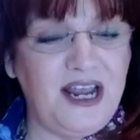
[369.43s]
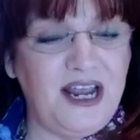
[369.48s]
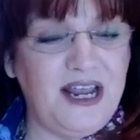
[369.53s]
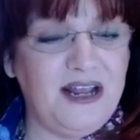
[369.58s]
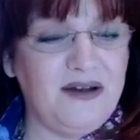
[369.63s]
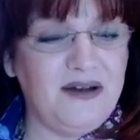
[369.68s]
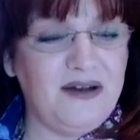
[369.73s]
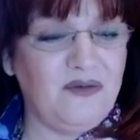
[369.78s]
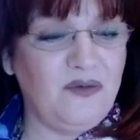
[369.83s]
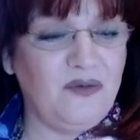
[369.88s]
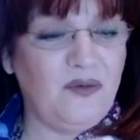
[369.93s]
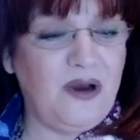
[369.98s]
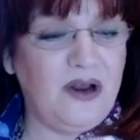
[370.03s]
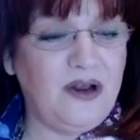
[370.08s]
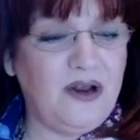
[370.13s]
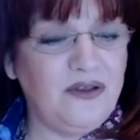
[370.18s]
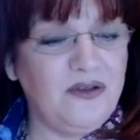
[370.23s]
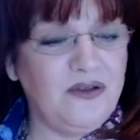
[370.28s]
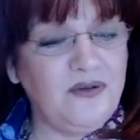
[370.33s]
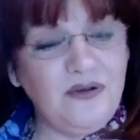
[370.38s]

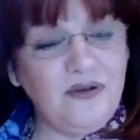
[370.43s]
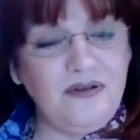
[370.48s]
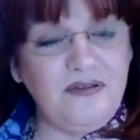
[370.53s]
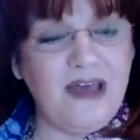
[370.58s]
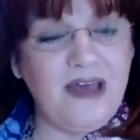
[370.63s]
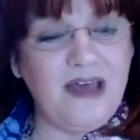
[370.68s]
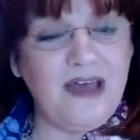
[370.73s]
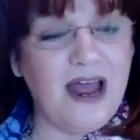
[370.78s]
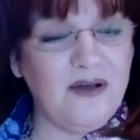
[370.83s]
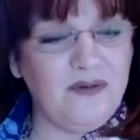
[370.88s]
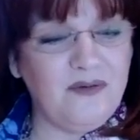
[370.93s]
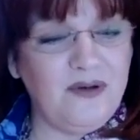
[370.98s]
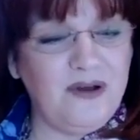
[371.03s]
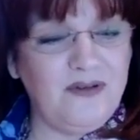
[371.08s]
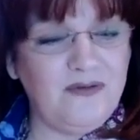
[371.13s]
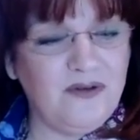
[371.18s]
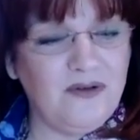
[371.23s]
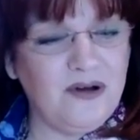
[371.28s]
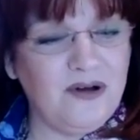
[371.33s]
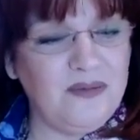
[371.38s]
And through that,
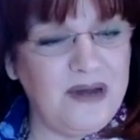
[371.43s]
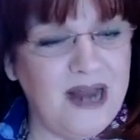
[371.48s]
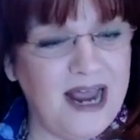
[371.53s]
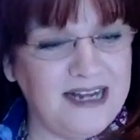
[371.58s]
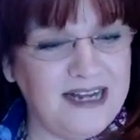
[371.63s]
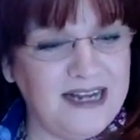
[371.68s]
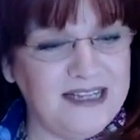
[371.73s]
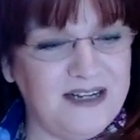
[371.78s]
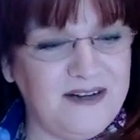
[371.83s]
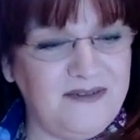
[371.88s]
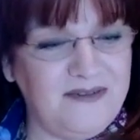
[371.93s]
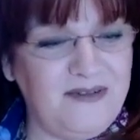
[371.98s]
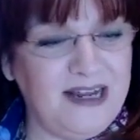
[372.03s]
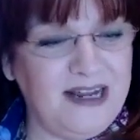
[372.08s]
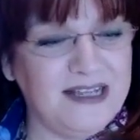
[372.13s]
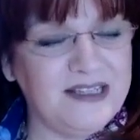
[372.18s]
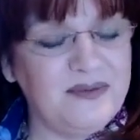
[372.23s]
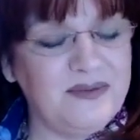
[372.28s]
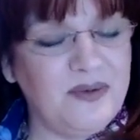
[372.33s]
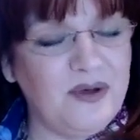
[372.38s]
we formed Next
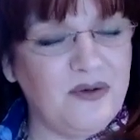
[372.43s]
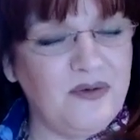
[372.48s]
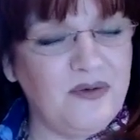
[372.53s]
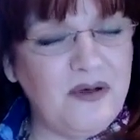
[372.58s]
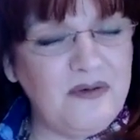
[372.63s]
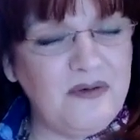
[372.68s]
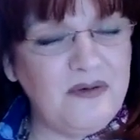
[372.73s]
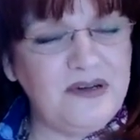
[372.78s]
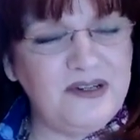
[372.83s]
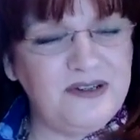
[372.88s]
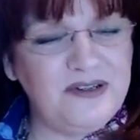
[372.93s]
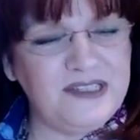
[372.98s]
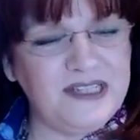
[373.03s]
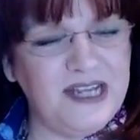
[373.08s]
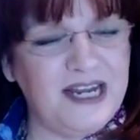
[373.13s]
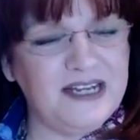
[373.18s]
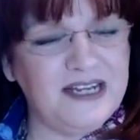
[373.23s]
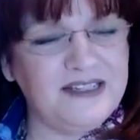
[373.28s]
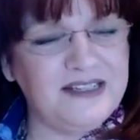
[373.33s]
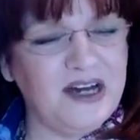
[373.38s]
Advance. But what would you
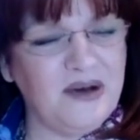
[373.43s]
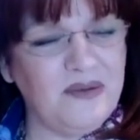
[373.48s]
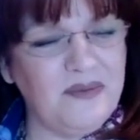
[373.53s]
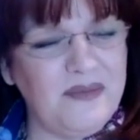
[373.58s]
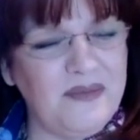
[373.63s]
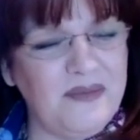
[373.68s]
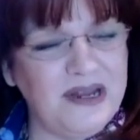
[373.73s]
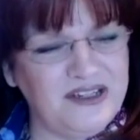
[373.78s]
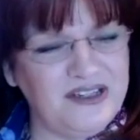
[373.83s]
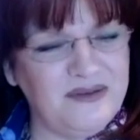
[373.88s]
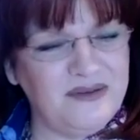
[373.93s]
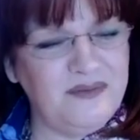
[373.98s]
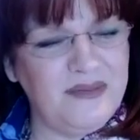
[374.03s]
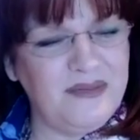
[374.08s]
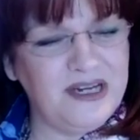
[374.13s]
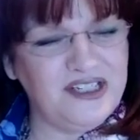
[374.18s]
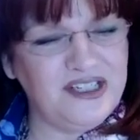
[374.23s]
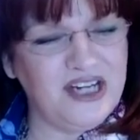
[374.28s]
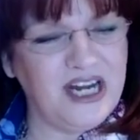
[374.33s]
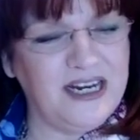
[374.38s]
say is our
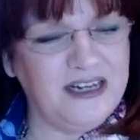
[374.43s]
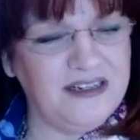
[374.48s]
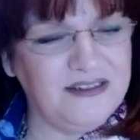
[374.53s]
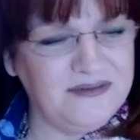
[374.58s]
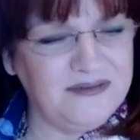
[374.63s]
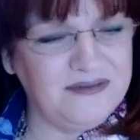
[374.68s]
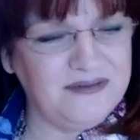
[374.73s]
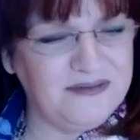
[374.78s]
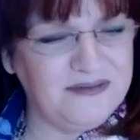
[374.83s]
mission?